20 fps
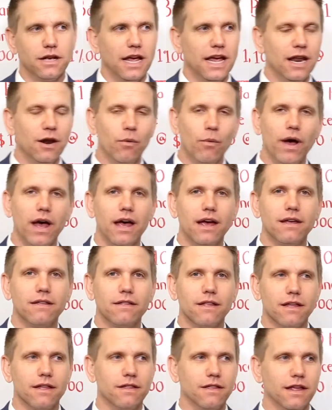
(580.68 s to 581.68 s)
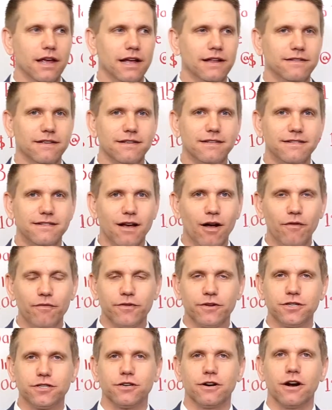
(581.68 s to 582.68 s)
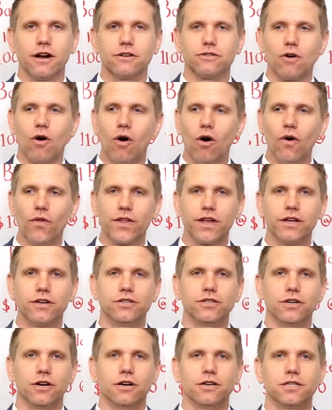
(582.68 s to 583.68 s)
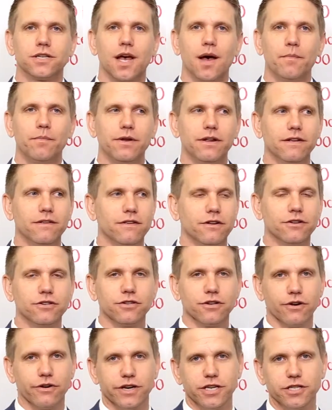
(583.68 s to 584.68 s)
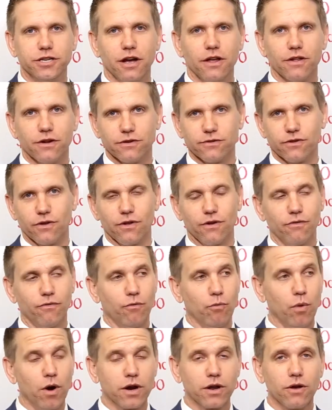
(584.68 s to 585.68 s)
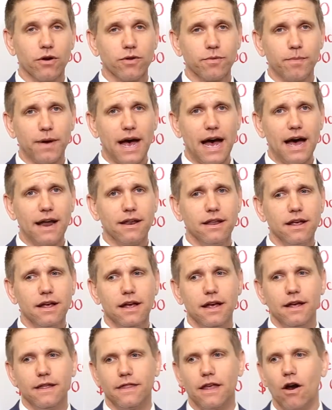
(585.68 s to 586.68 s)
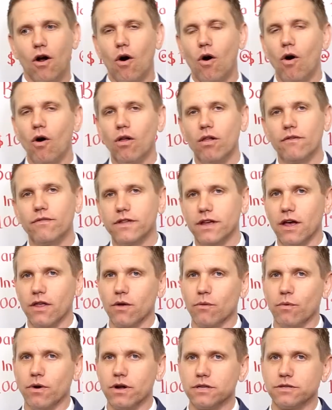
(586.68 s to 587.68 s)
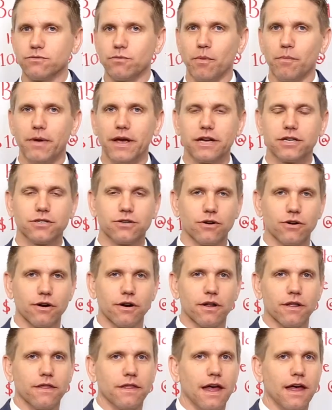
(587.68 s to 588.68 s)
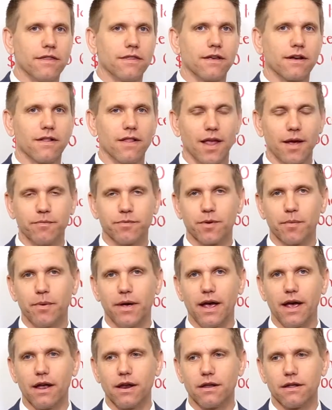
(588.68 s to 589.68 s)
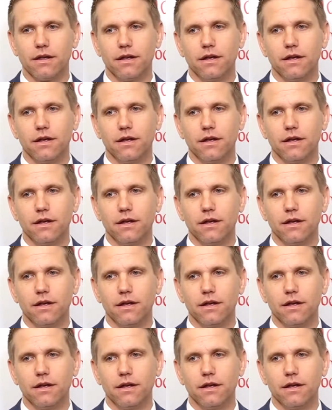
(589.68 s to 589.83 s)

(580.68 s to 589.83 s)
In a way, it's a self-insurance. All the insurance companies insure each other so that if one goes bad, that all of the other ones will make sure that the claims are paid.